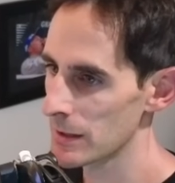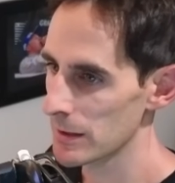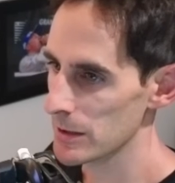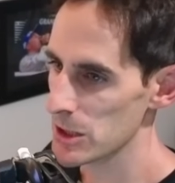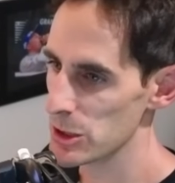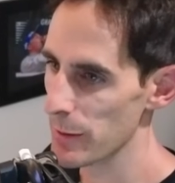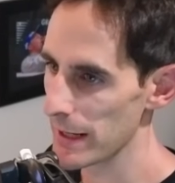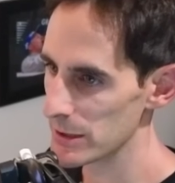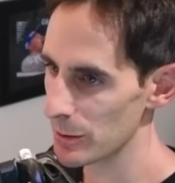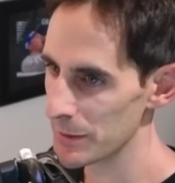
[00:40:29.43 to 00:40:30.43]
Track
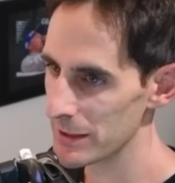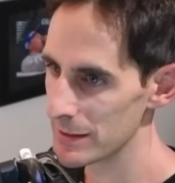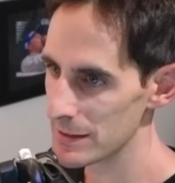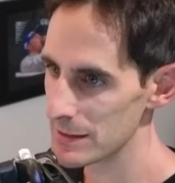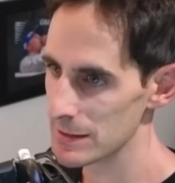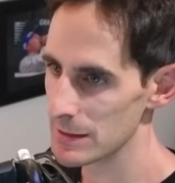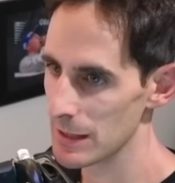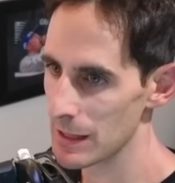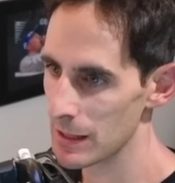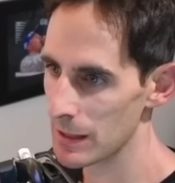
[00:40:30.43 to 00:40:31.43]
dominance,
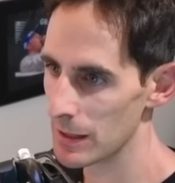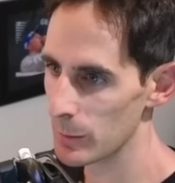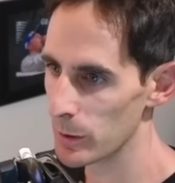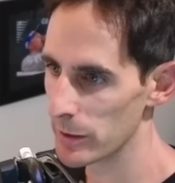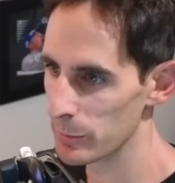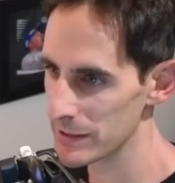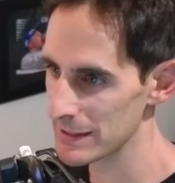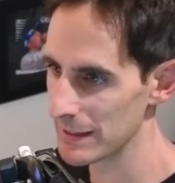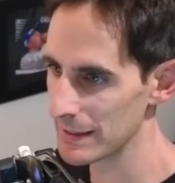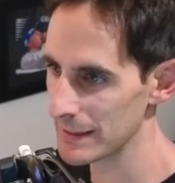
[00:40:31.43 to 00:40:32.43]
what can we
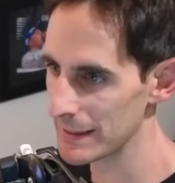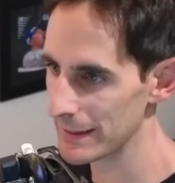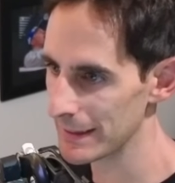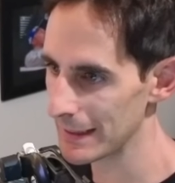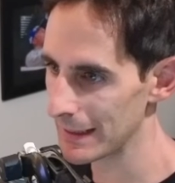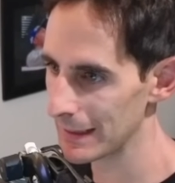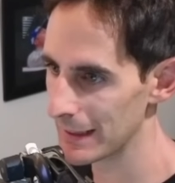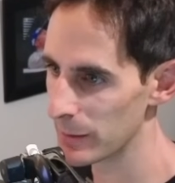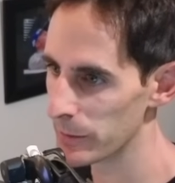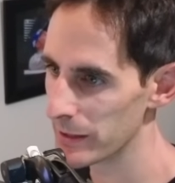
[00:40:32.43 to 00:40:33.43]
see here? Leclerc
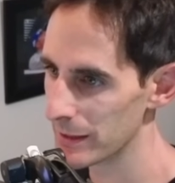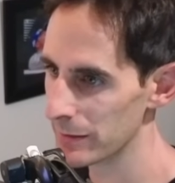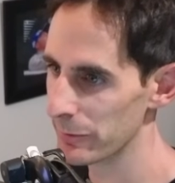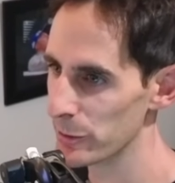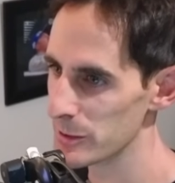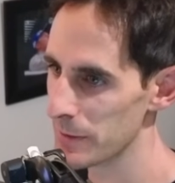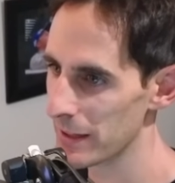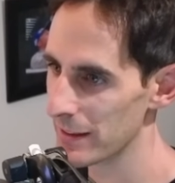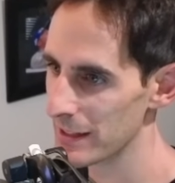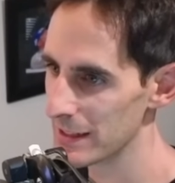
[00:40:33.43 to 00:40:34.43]
quicker in the first part of
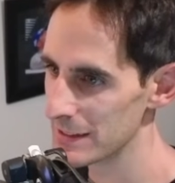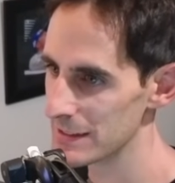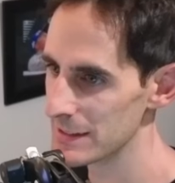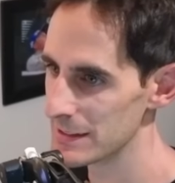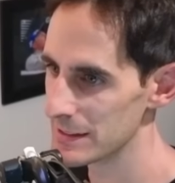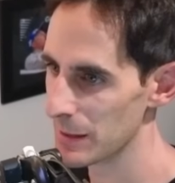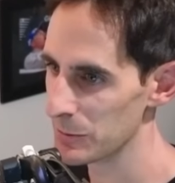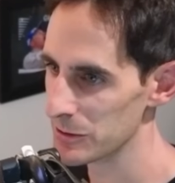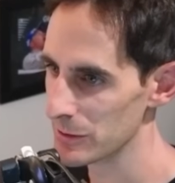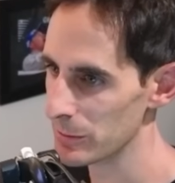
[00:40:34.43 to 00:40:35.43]
the S's,
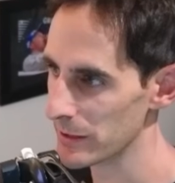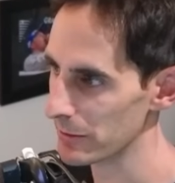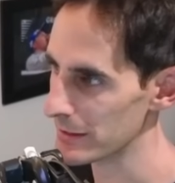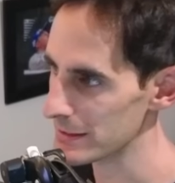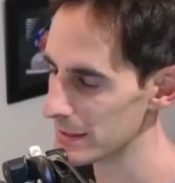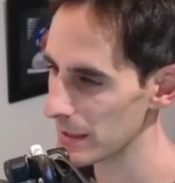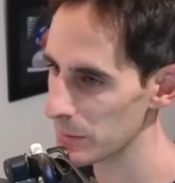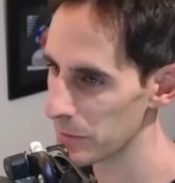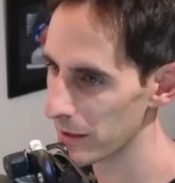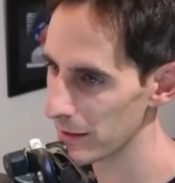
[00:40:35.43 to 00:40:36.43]
Hamilton quicker in the second
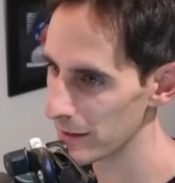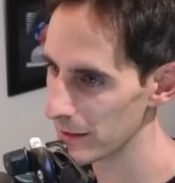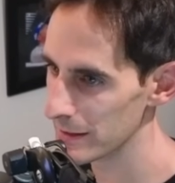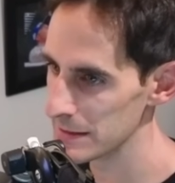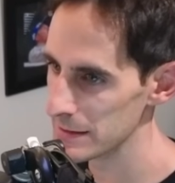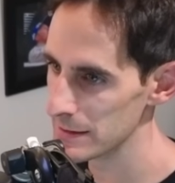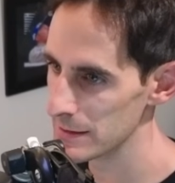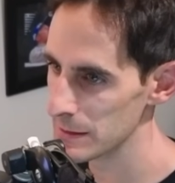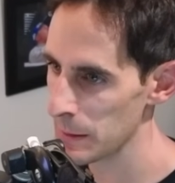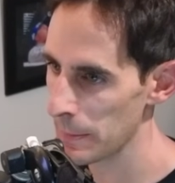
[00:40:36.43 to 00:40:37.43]
part of the S's.